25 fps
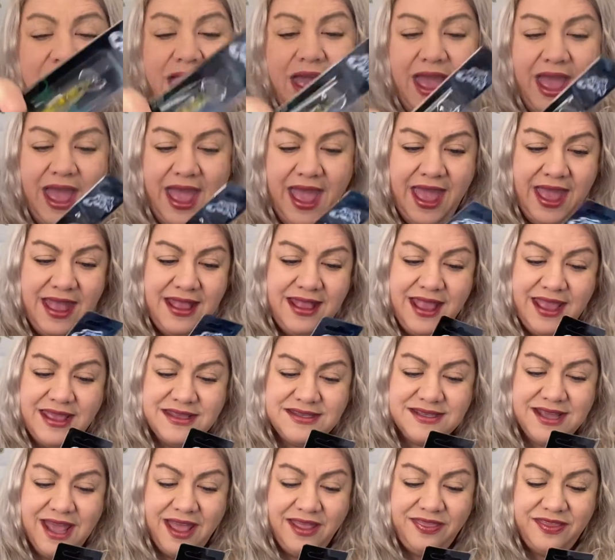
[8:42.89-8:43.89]
And
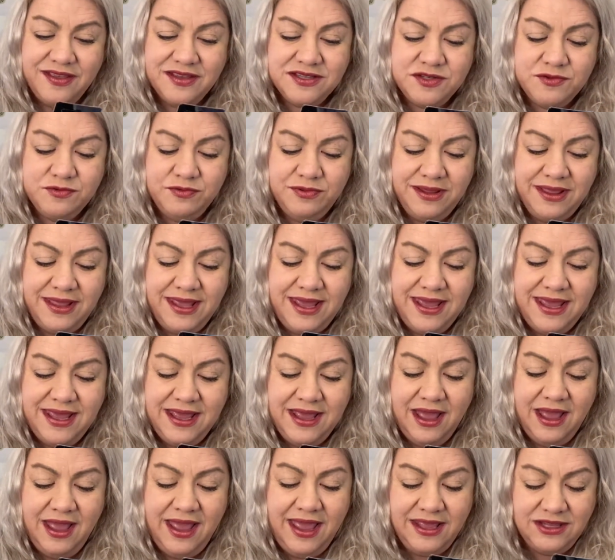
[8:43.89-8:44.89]
it's got this really
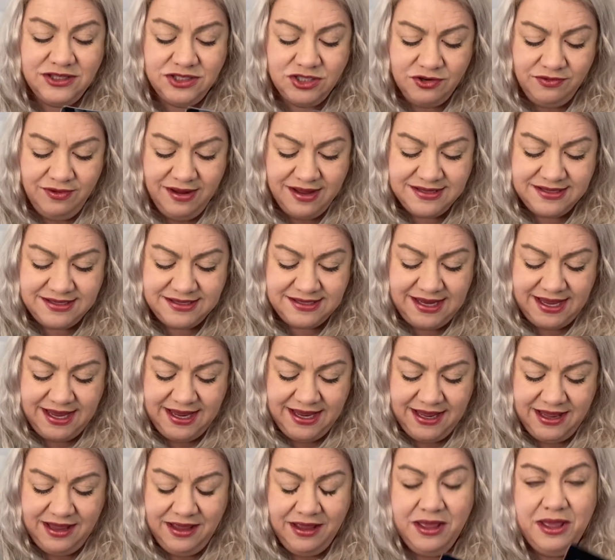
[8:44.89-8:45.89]

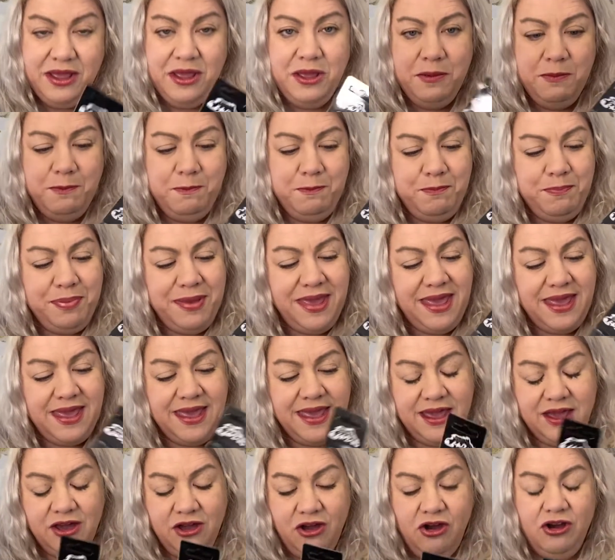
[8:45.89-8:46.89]
interesting
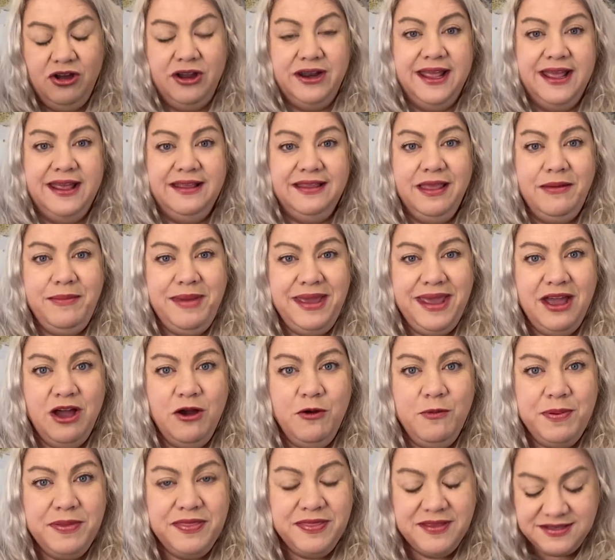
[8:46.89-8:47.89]
beak on it. Let me
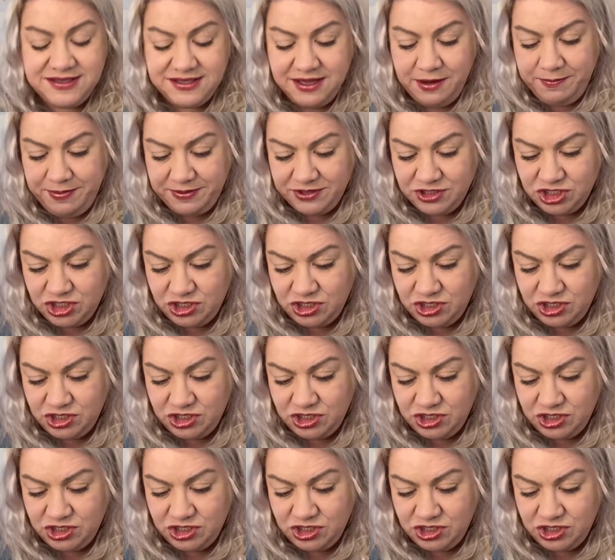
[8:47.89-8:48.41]
open this up and show